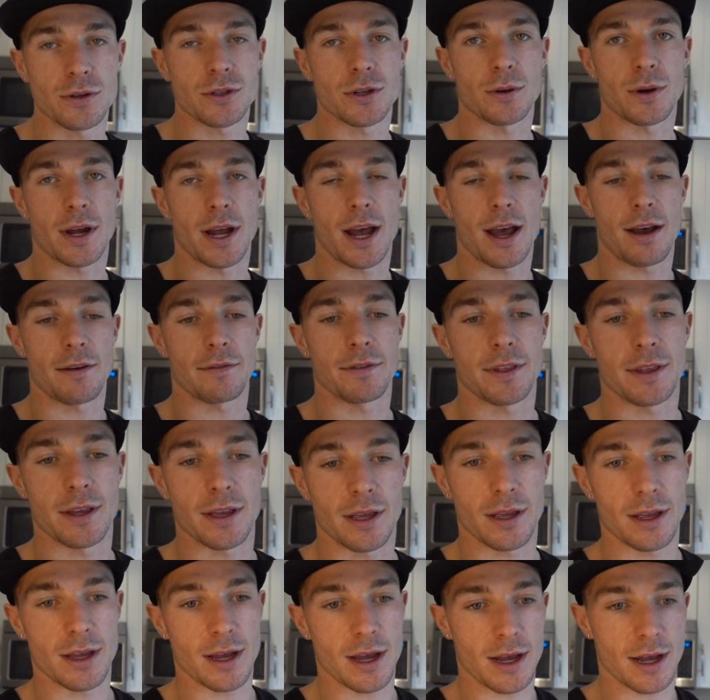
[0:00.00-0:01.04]
So I have
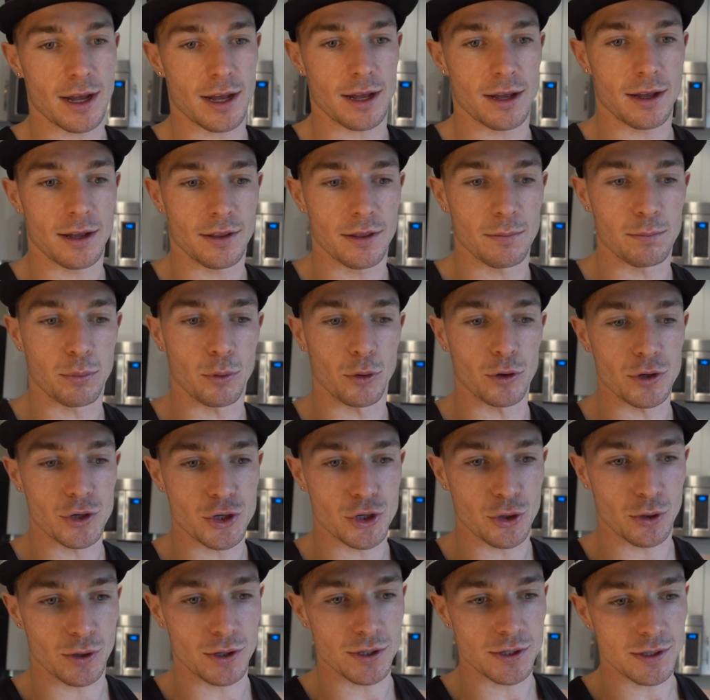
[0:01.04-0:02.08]
the uh, the board
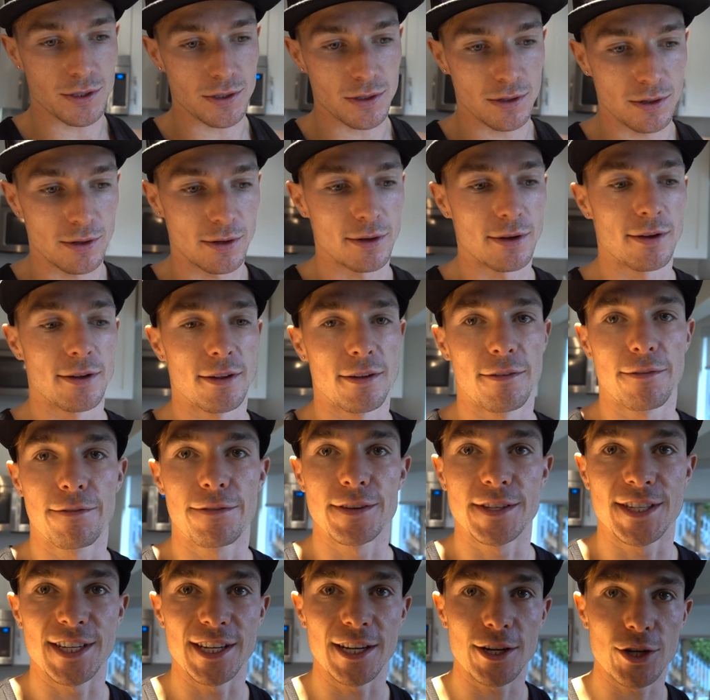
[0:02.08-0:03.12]
shorts,
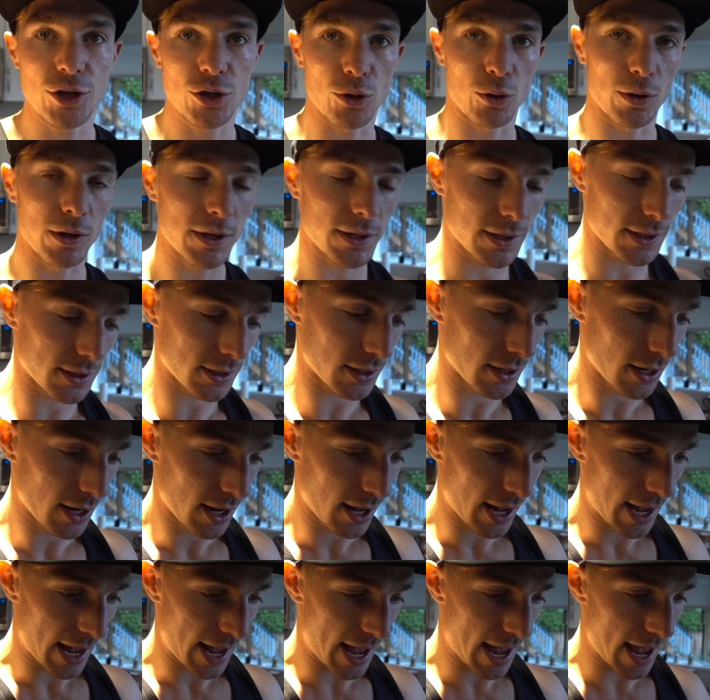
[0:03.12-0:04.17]
physique shorts,
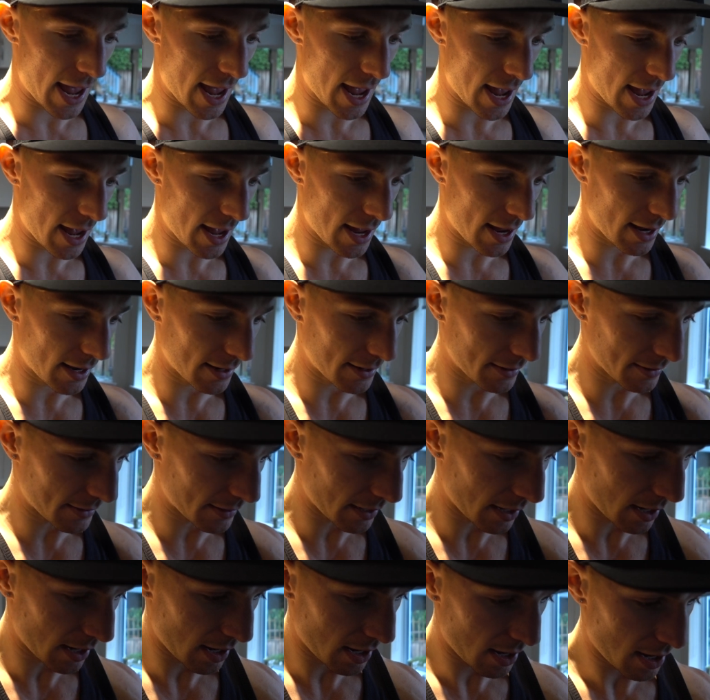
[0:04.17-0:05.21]
and
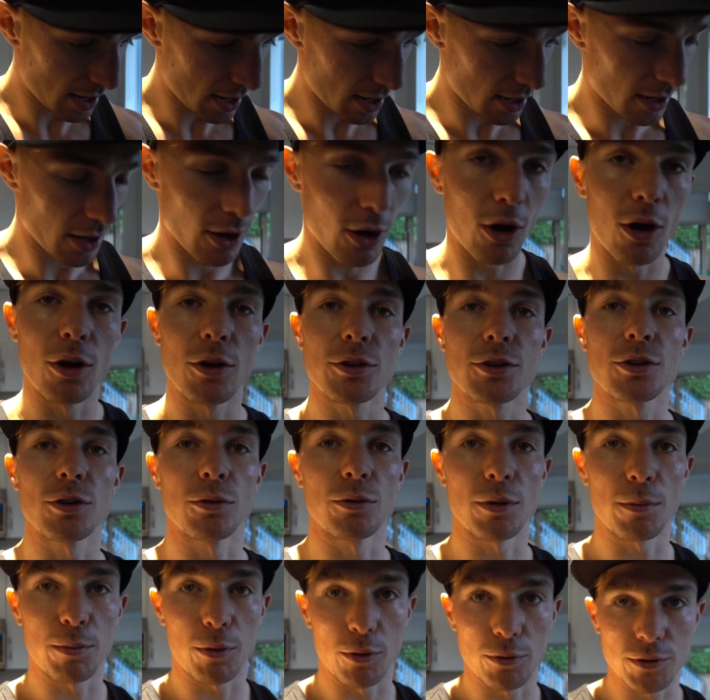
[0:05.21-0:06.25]

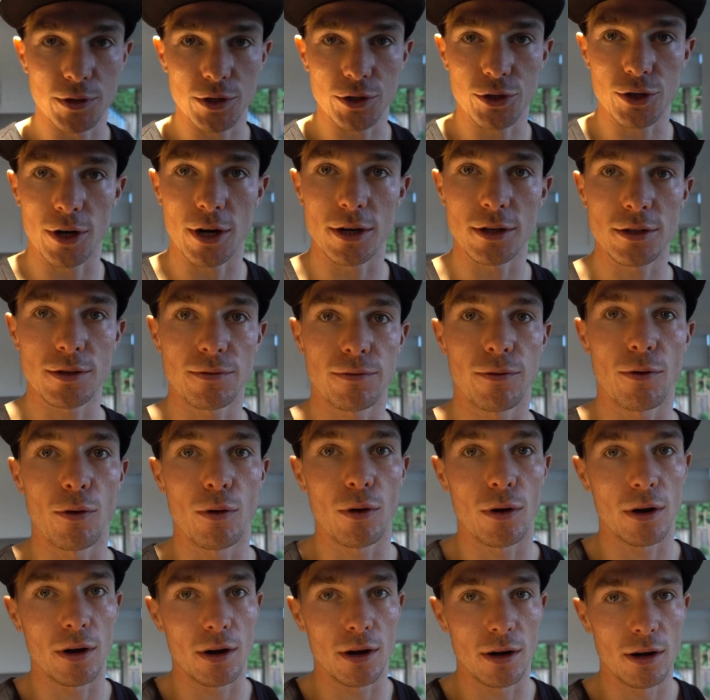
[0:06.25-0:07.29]
also the posing trunks
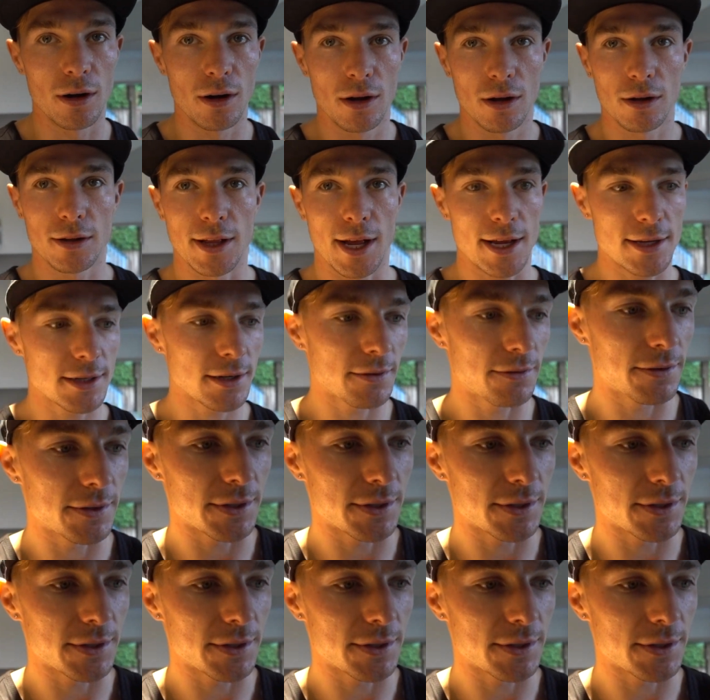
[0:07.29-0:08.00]
for Classic